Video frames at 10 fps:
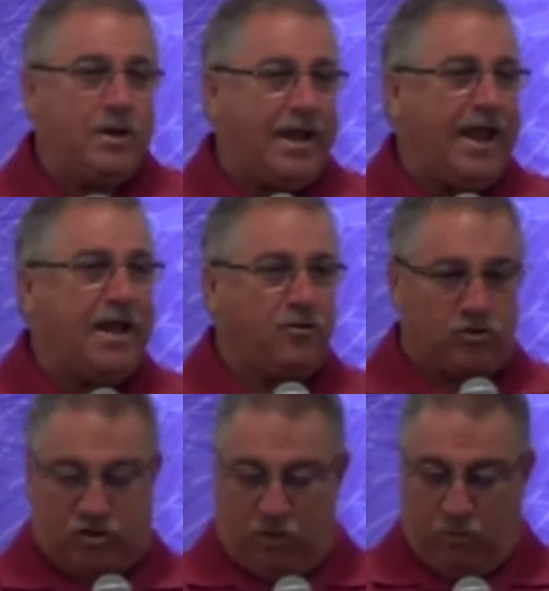do we
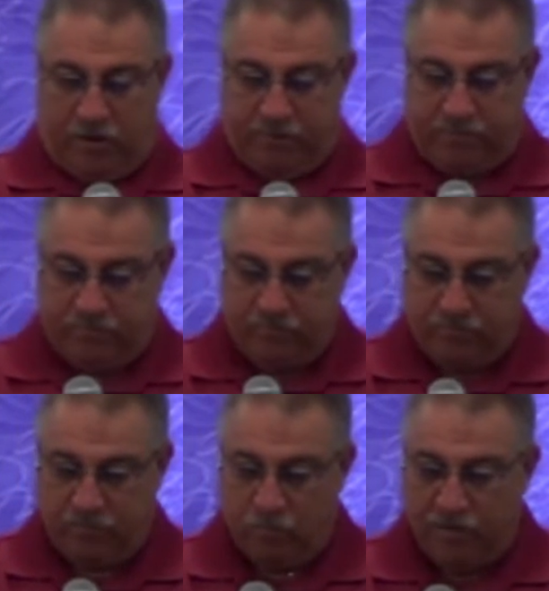handle someone
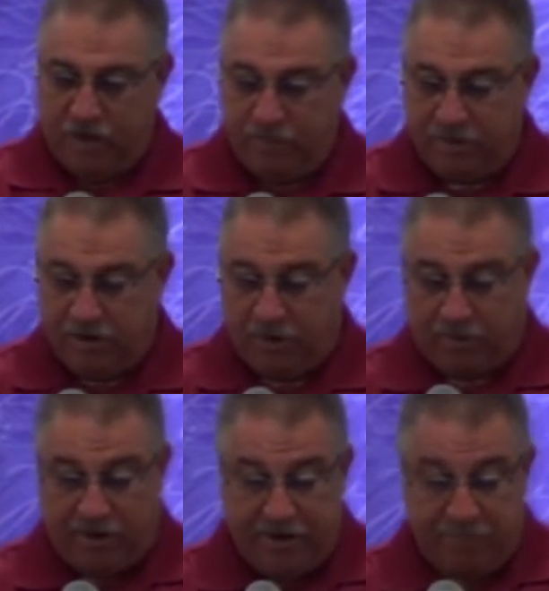when they
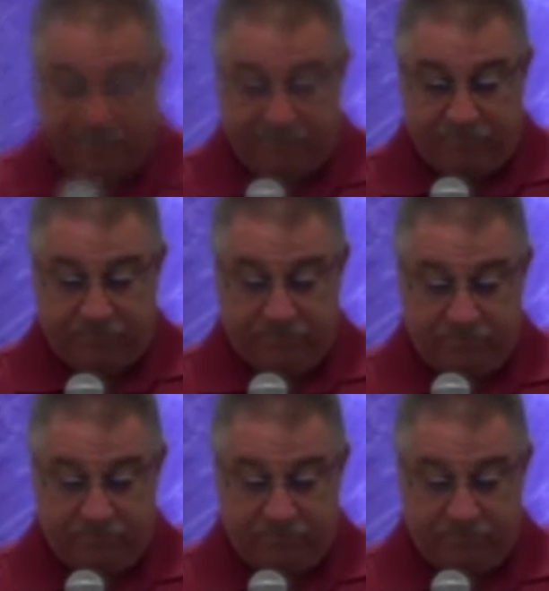become our enemy?